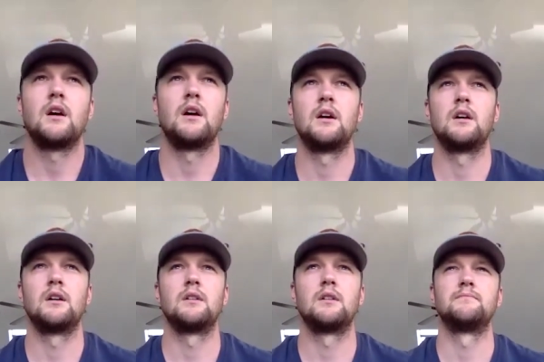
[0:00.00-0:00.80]

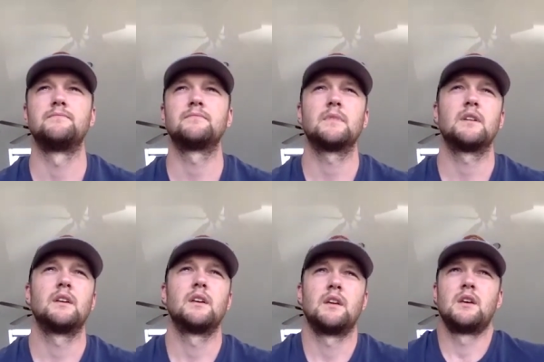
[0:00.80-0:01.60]
Um,
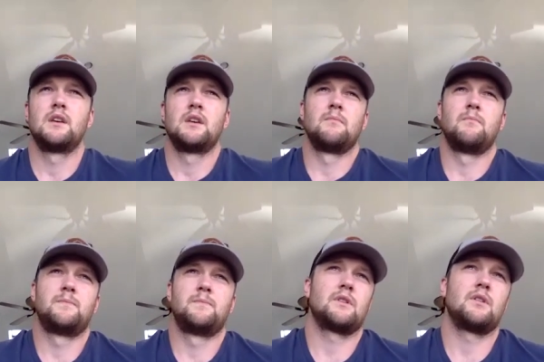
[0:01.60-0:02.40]

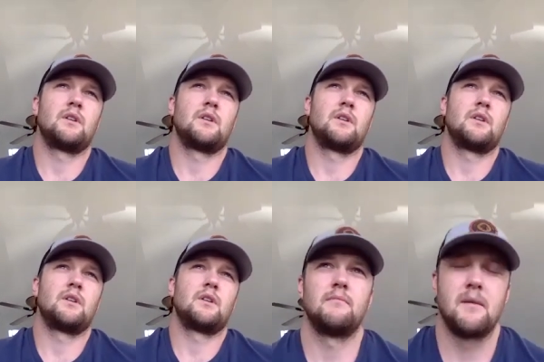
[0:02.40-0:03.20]
so, I mean,
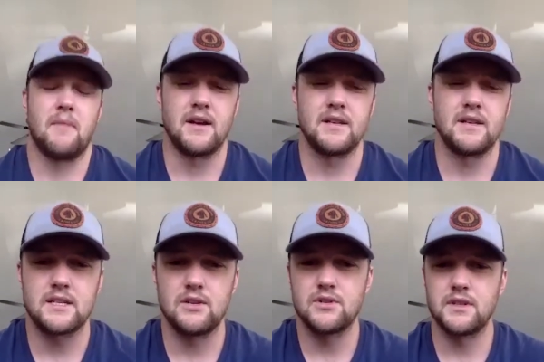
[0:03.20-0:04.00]
my, my
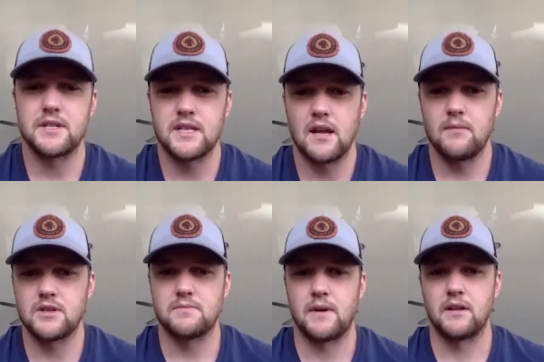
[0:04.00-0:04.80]
mindset's usually the same,
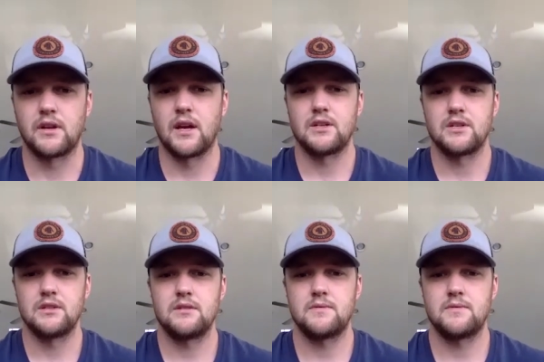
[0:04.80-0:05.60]
just my
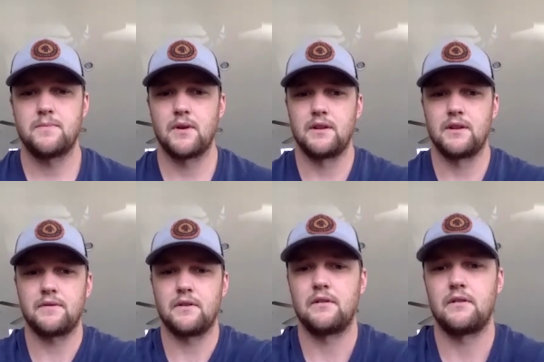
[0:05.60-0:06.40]
location's pretty
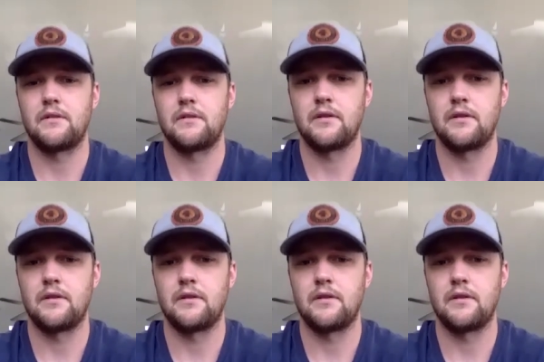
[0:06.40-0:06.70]
different.